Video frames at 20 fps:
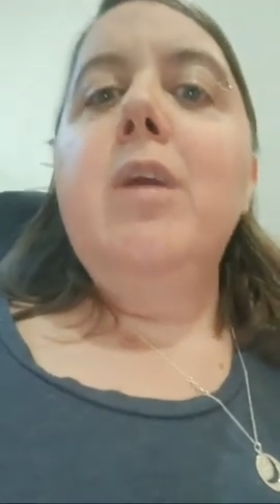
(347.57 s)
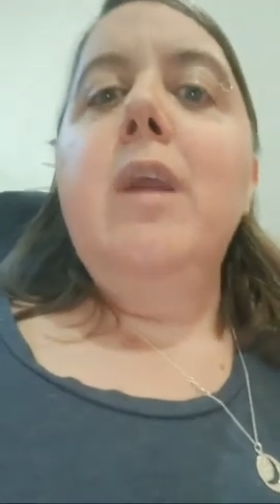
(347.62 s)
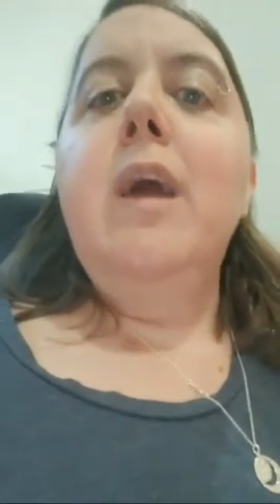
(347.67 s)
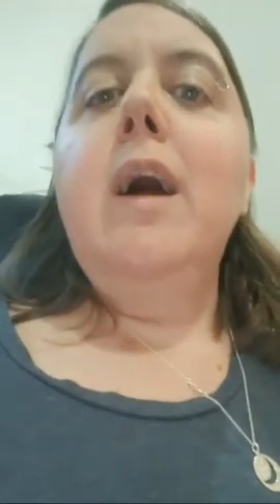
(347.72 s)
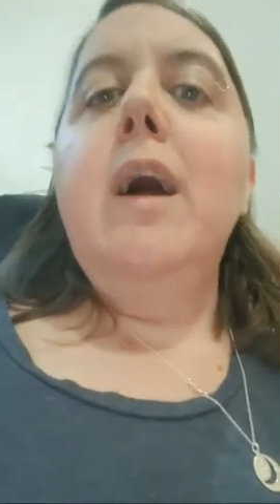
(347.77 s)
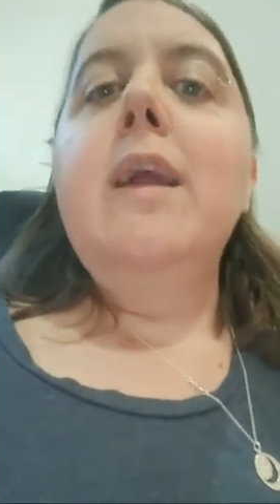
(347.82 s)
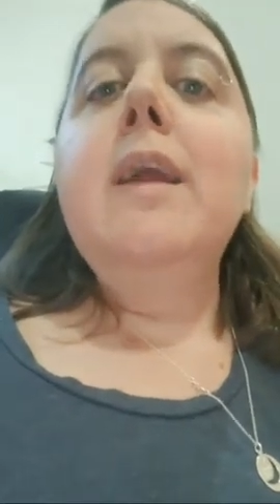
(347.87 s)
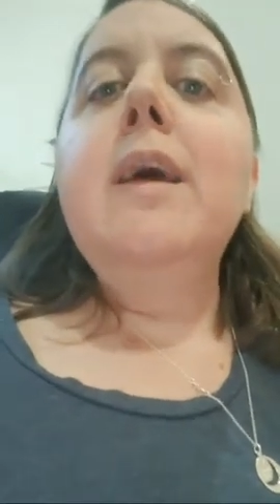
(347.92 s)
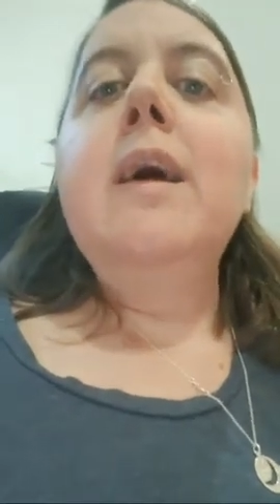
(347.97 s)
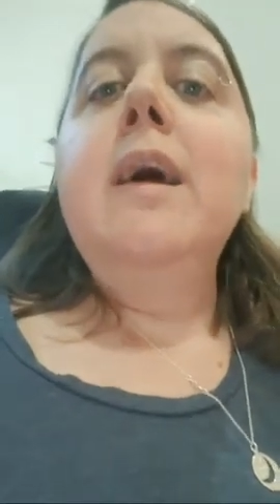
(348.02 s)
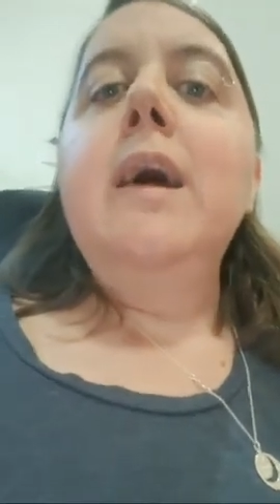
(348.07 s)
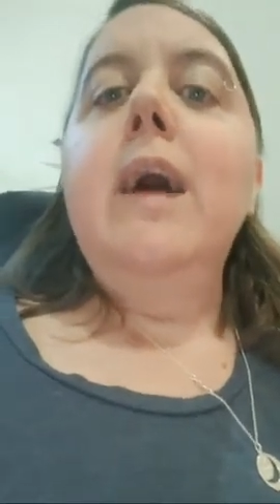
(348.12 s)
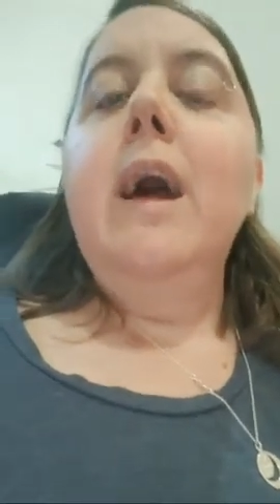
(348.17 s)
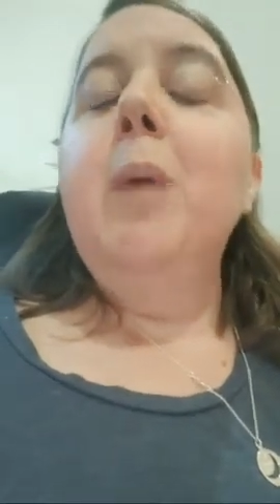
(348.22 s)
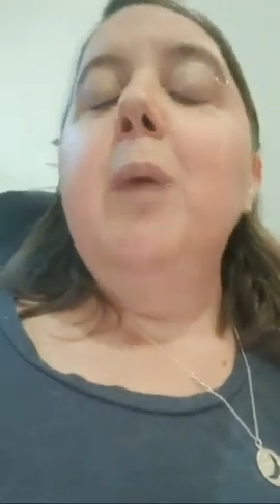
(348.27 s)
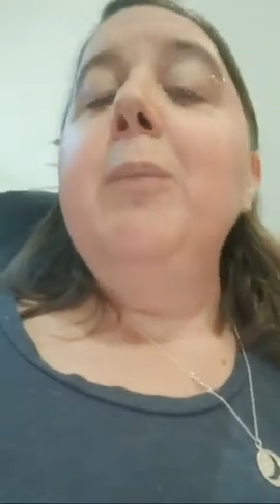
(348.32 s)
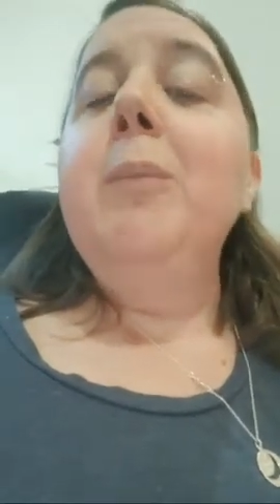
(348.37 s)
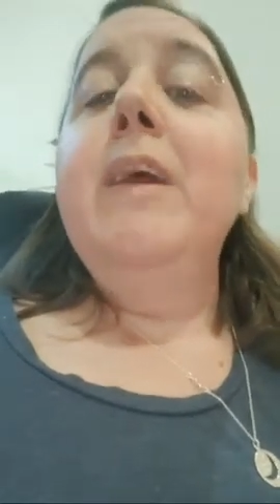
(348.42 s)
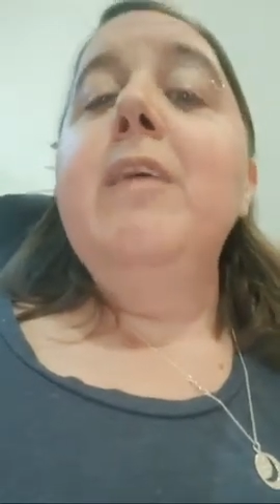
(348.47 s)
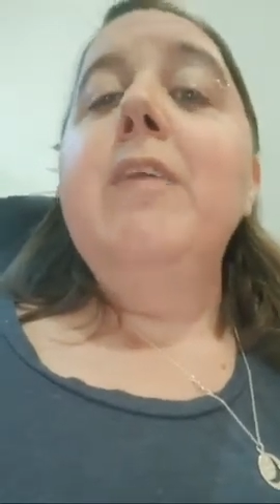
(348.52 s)
not,
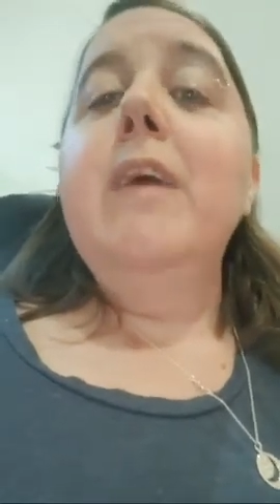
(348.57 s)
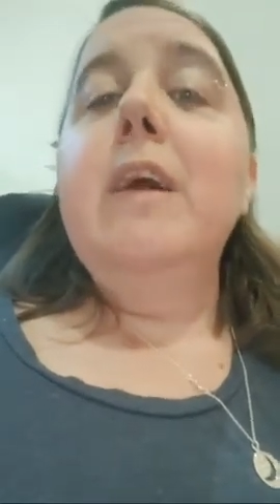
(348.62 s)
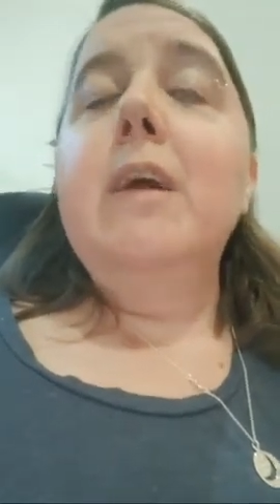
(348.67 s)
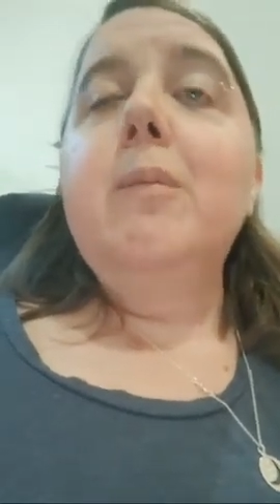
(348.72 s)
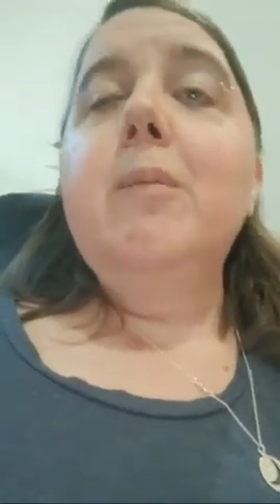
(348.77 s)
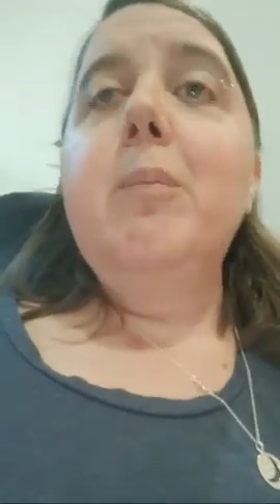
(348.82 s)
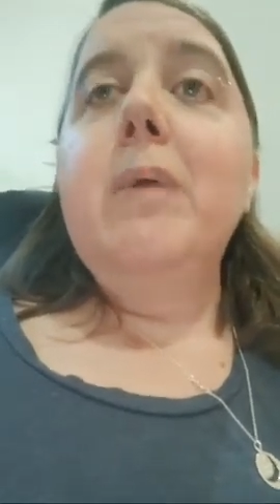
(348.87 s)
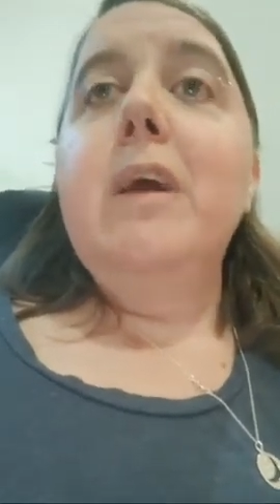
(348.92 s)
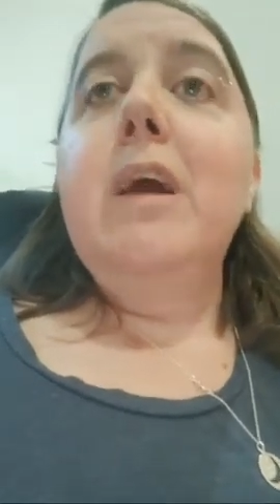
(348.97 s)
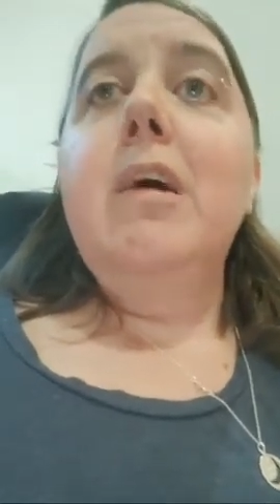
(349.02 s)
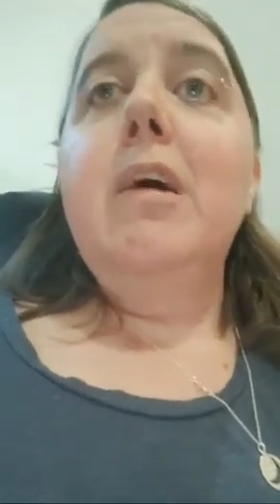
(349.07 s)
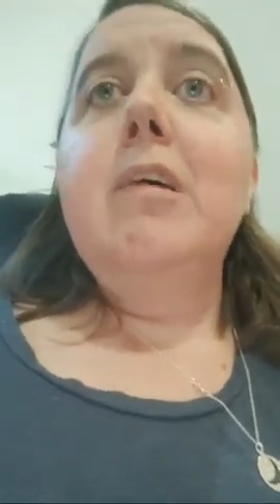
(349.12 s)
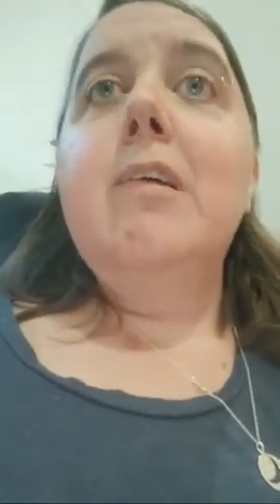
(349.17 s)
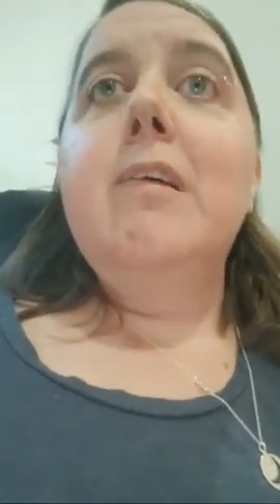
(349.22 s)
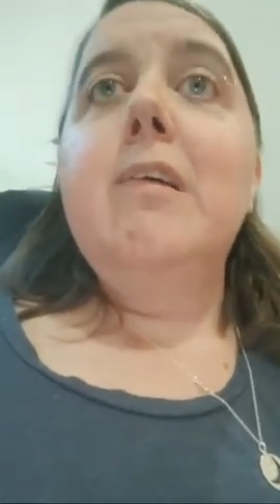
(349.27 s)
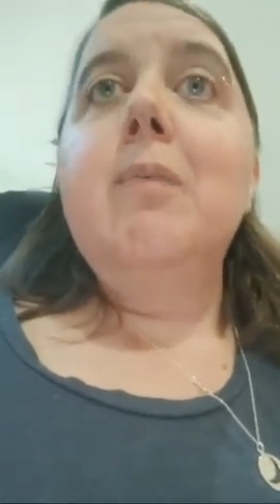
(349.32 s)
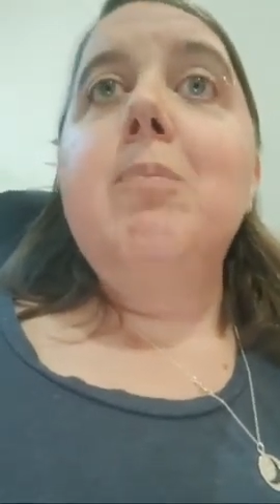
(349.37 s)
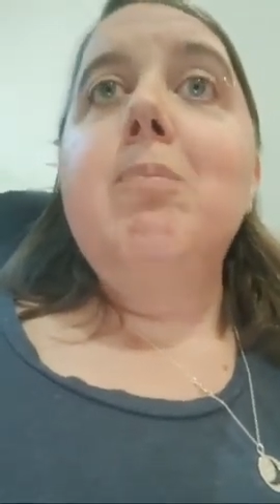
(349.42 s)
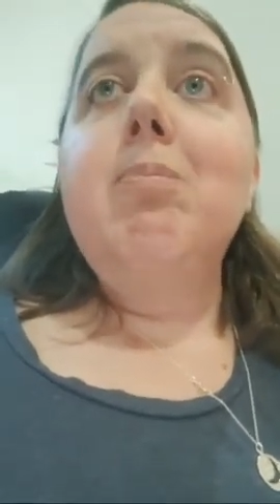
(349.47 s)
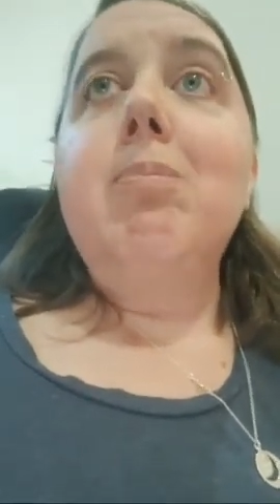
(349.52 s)
I'm leaving
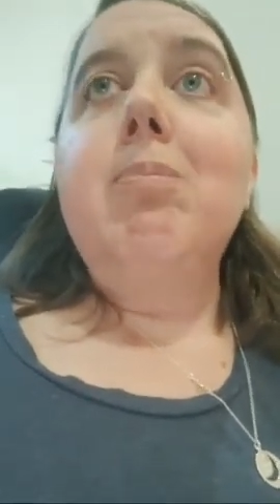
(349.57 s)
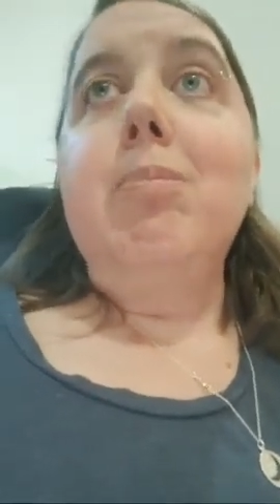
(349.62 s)
because